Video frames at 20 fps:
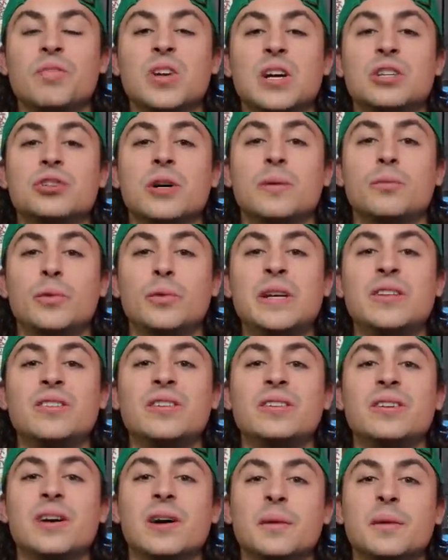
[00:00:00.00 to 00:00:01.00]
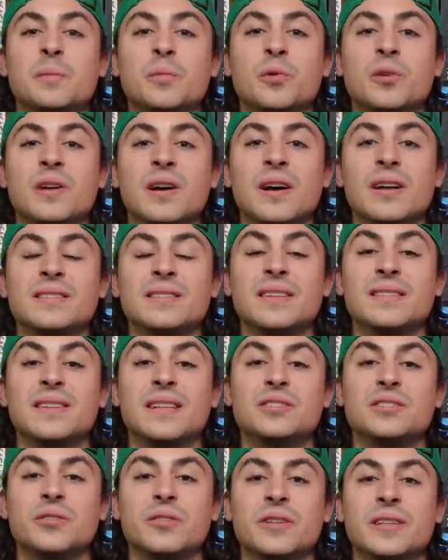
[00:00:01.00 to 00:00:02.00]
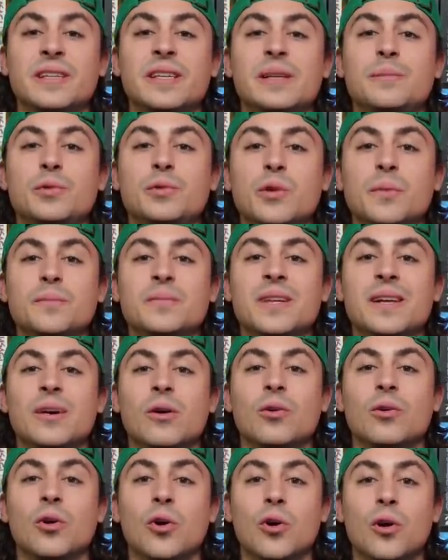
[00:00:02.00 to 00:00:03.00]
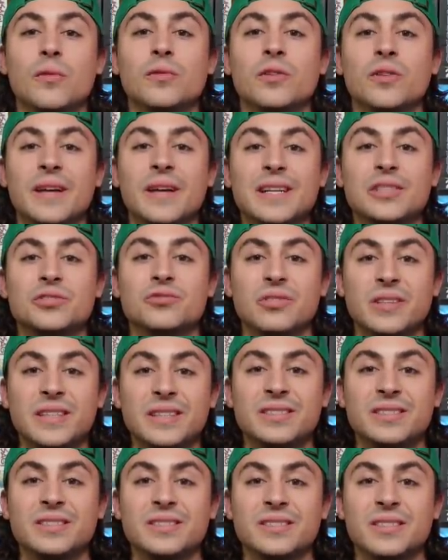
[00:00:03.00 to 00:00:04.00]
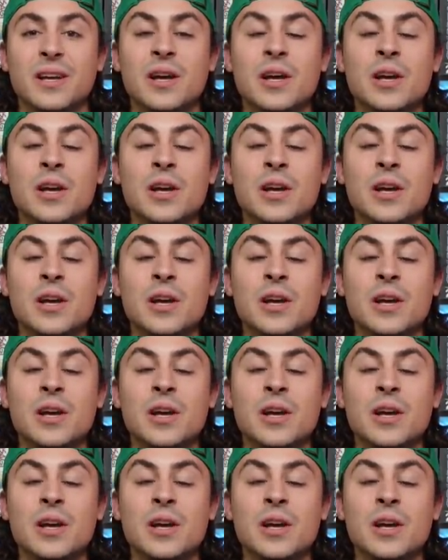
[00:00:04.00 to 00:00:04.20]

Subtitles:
I drop weekly comic book content that's going to keep you up to date on all the latest releases.